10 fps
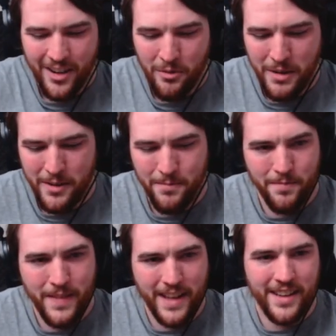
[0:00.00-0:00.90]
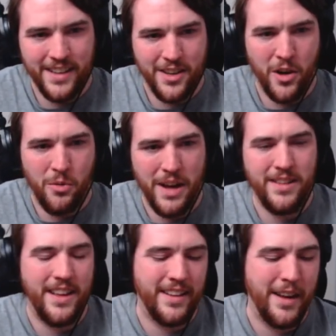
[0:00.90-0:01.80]
Well, that didn't go
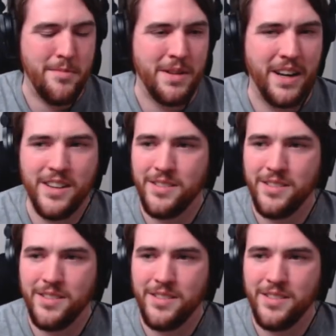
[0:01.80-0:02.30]
well, I think I'm gonna